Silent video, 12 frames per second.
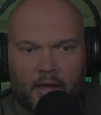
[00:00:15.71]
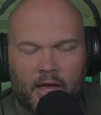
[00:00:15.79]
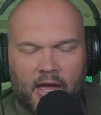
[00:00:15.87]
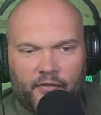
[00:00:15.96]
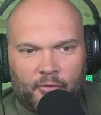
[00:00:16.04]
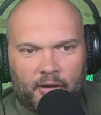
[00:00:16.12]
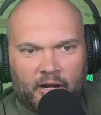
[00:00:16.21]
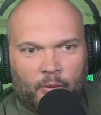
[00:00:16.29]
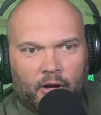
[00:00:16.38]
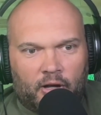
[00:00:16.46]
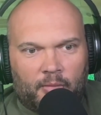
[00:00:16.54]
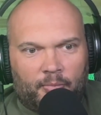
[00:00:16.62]
Hey everybody,
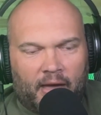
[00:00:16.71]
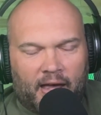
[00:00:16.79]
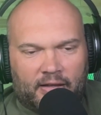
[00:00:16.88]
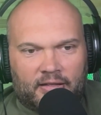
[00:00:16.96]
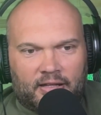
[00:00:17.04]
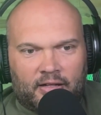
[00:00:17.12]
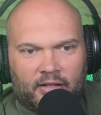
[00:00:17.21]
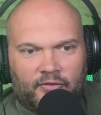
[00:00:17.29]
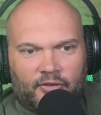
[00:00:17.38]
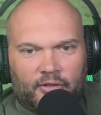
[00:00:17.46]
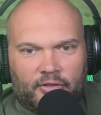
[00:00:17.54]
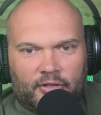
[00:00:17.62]
welcome back to Dental
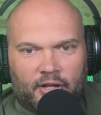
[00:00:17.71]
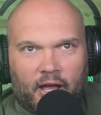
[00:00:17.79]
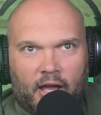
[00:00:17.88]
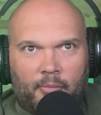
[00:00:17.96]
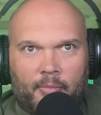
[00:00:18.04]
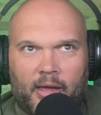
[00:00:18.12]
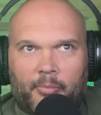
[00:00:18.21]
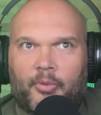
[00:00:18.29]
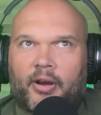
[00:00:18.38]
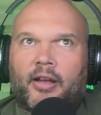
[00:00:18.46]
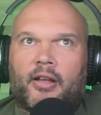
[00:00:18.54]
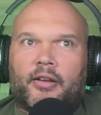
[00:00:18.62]
Unfiltered. I'm Matt
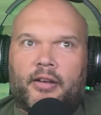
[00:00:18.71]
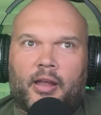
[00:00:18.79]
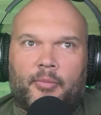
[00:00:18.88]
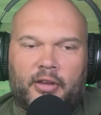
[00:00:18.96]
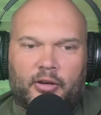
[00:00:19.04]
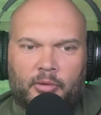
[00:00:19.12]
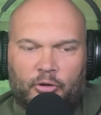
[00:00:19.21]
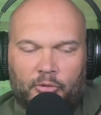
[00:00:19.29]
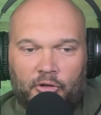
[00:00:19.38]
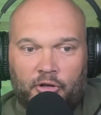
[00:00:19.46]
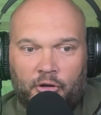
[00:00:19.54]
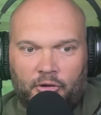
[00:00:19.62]
Brown. I'm here with
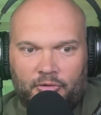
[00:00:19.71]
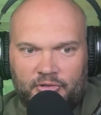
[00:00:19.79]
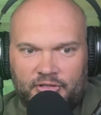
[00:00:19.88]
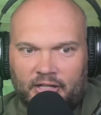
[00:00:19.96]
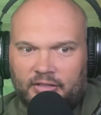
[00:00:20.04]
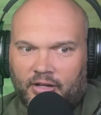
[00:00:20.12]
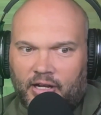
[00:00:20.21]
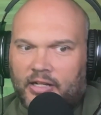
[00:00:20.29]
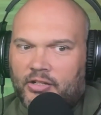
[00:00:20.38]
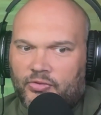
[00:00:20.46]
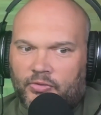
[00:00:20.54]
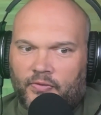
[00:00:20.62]
normal co-host Dr.
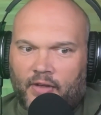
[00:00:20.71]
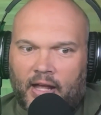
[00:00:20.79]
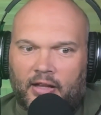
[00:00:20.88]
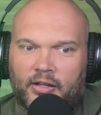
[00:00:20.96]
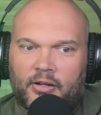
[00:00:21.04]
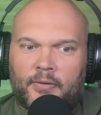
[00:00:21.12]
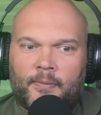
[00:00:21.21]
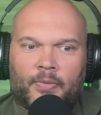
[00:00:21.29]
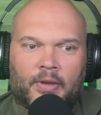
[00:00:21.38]
Andrew Vallo.